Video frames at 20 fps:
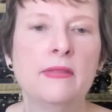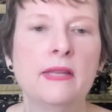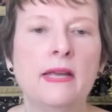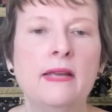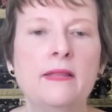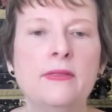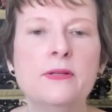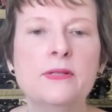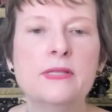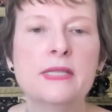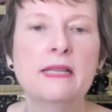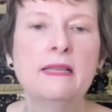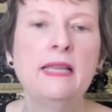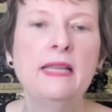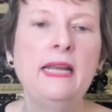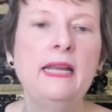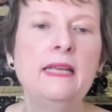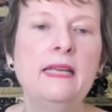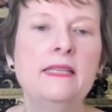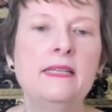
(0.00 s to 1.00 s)
There's a
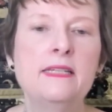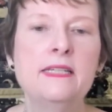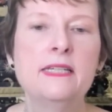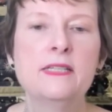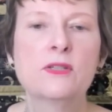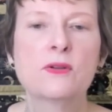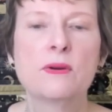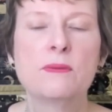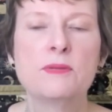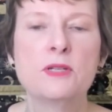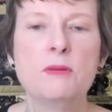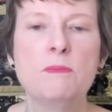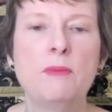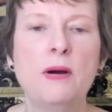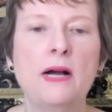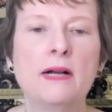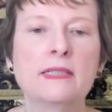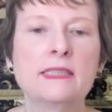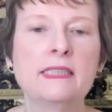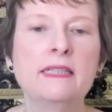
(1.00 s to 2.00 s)
link in the description
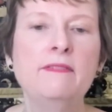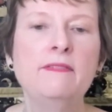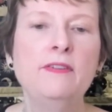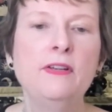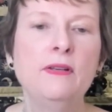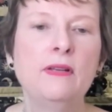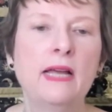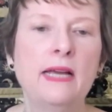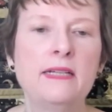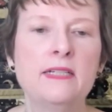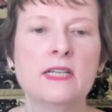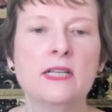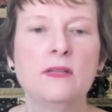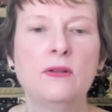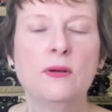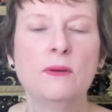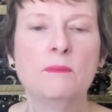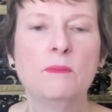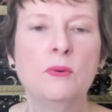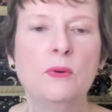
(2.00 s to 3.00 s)
box if you'd like to
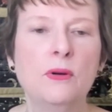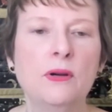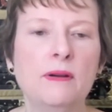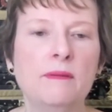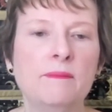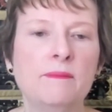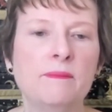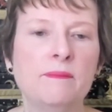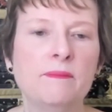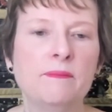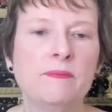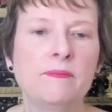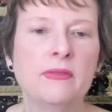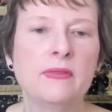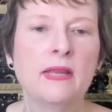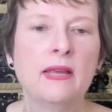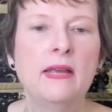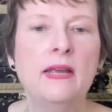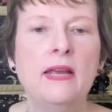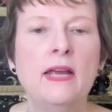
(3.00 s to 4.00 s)
learn more.
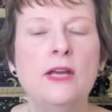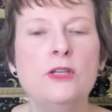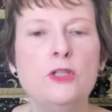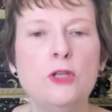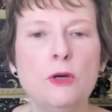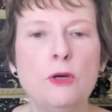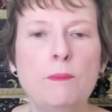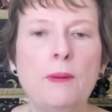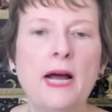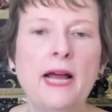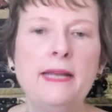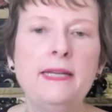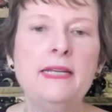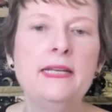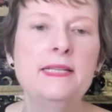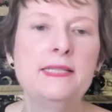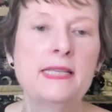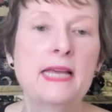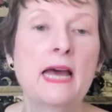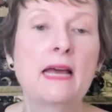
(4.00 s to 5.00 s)
Joe Biden
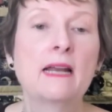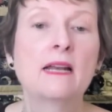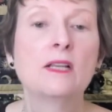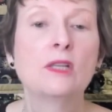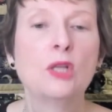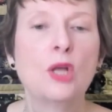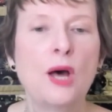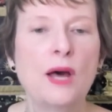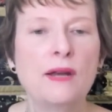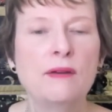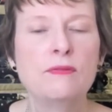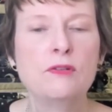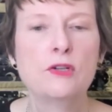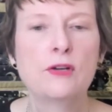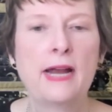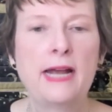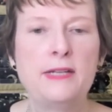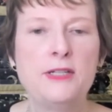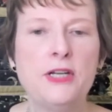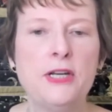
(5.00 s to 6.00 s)
has had a lot of
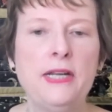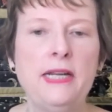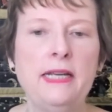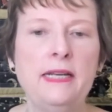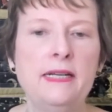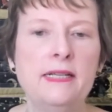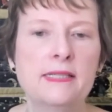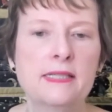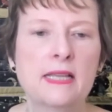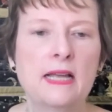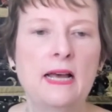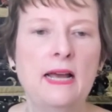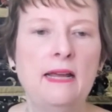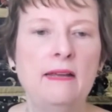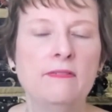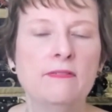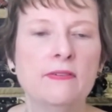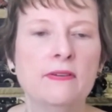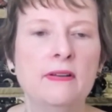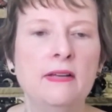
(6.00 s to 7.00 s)
tragedy in his
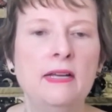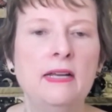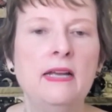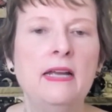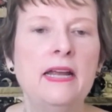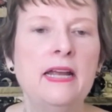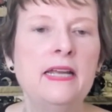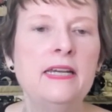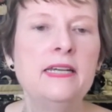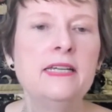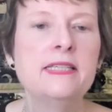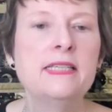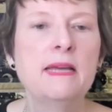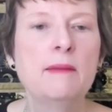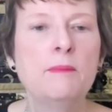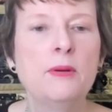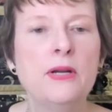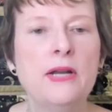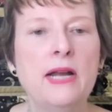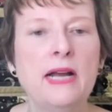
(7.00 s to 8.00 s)
life. In
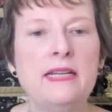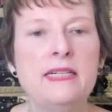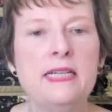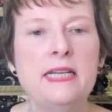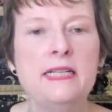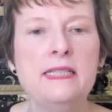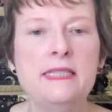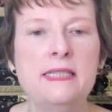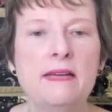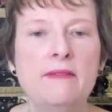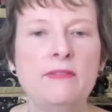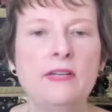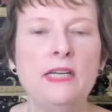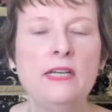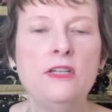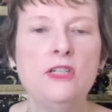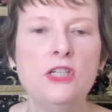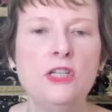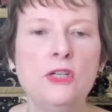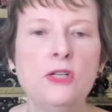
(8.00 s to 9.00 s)
December
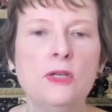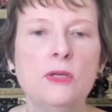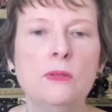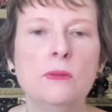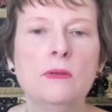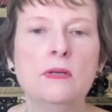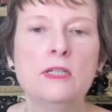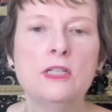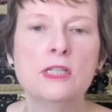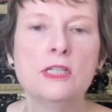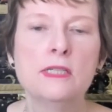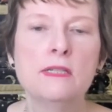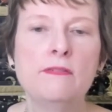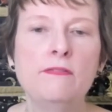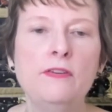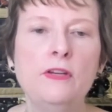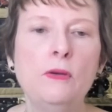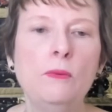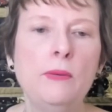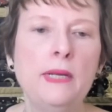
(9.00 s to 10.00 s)
1972, just a
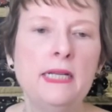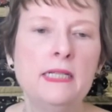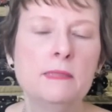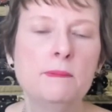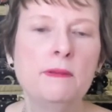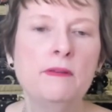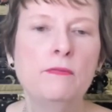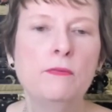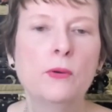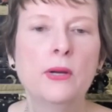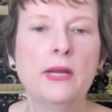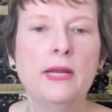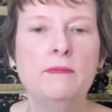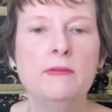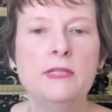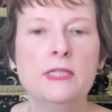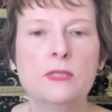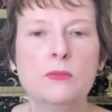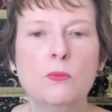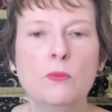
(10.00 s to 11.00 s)
few weeks before he
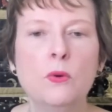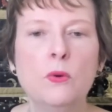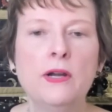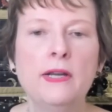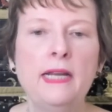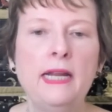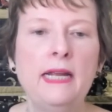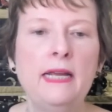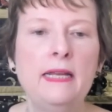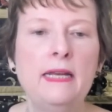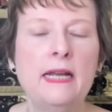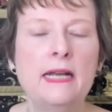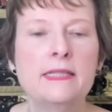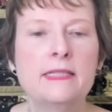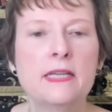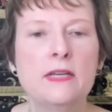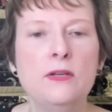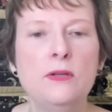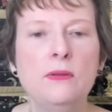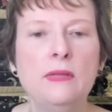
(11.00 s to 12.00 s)
was sworn in as
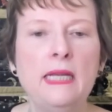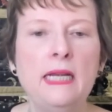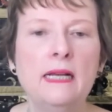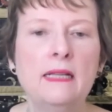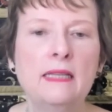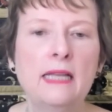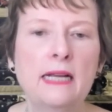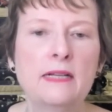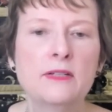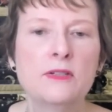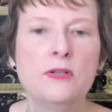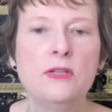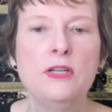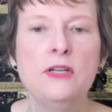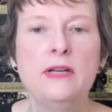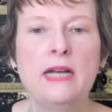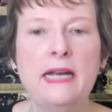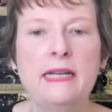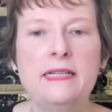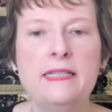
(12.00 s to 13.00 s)
a newly elected
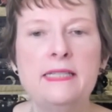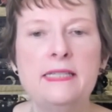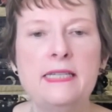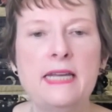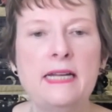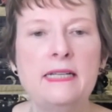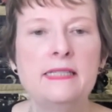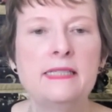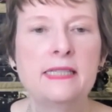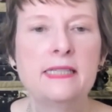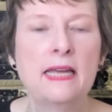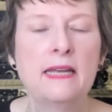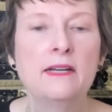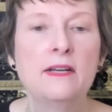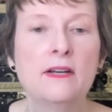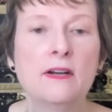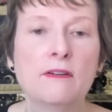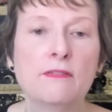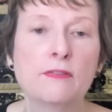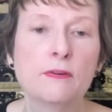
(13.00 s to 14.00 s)
United States
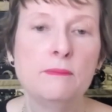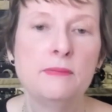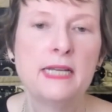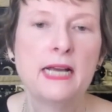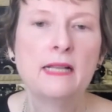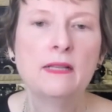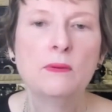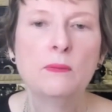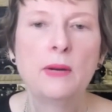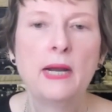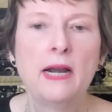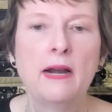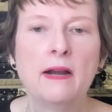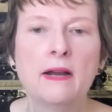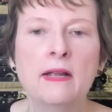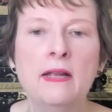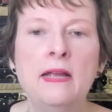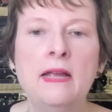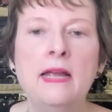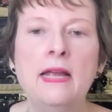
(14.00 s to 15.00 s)
Senator from Delaware,
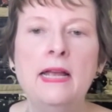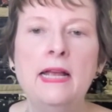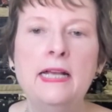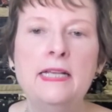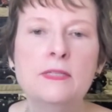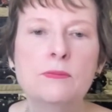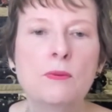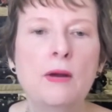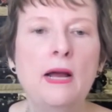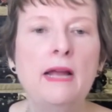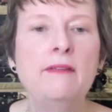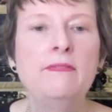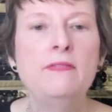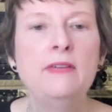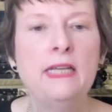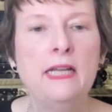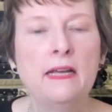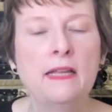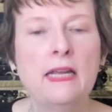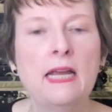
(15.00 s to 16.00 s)
his wife
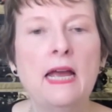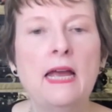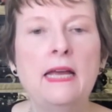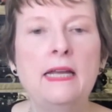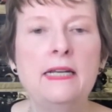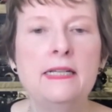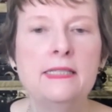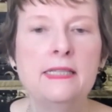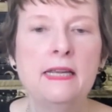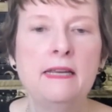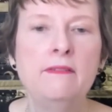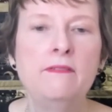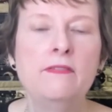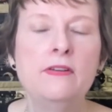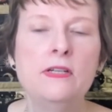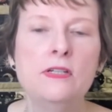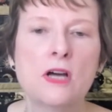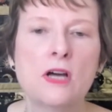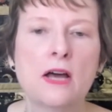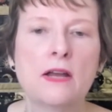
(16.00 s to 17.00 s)
Nelia and his
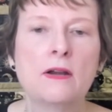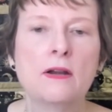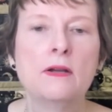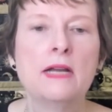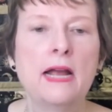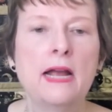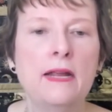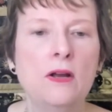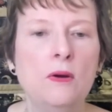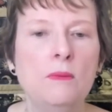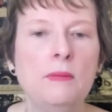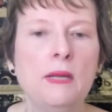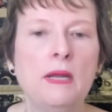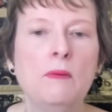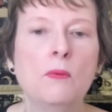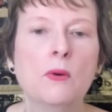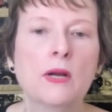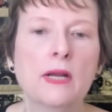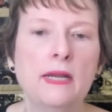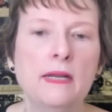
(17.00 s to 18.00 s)
infant daughter Naomi
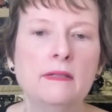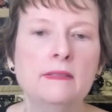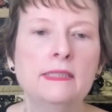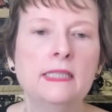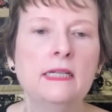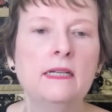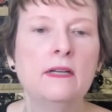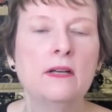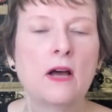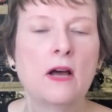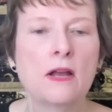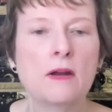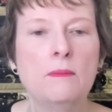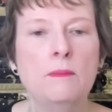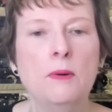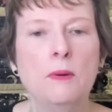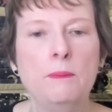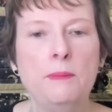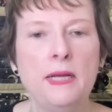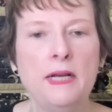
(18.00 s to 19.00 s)
were killed in an
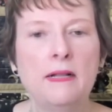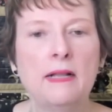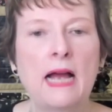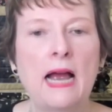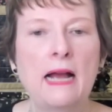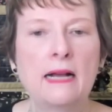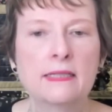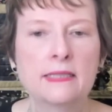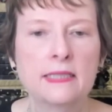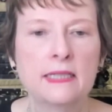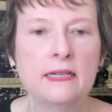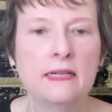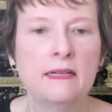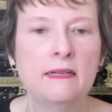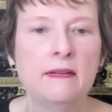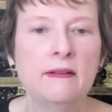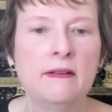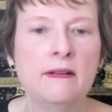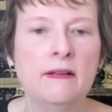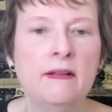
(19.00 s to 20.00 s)
automobile accident.
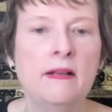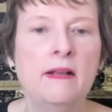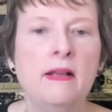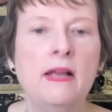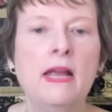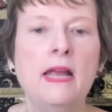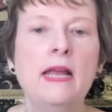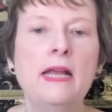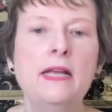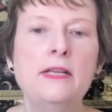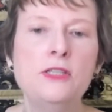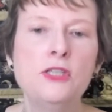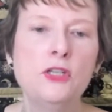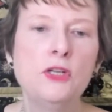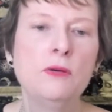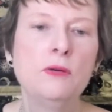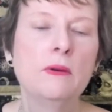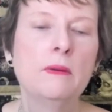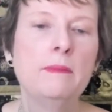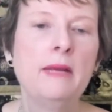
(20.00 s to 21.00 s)
His
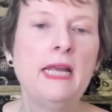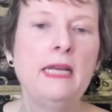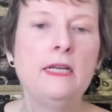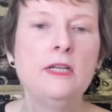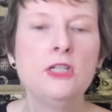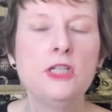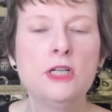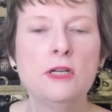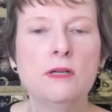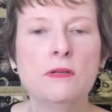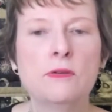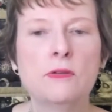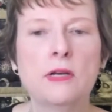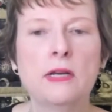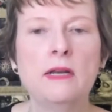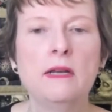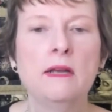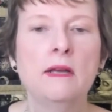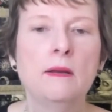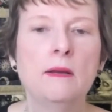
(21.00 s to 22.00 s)
two remaining
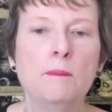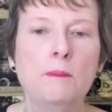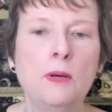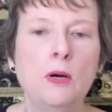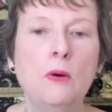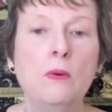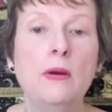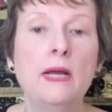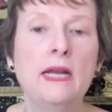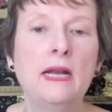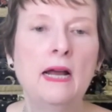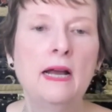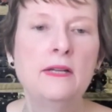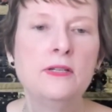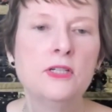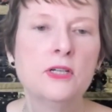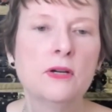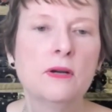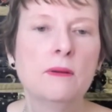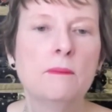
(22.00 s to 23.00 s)
children, Beau and
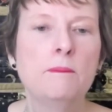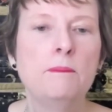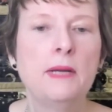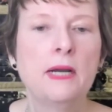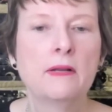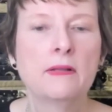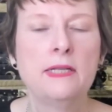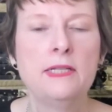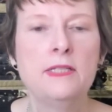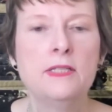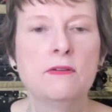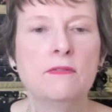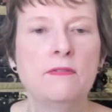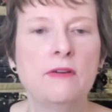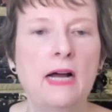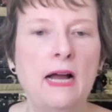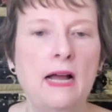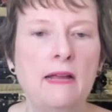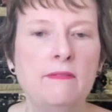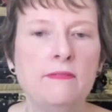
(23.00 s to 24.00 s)
Hunter, barely
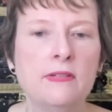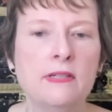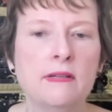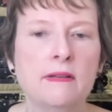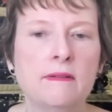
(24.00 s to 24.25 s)
survived.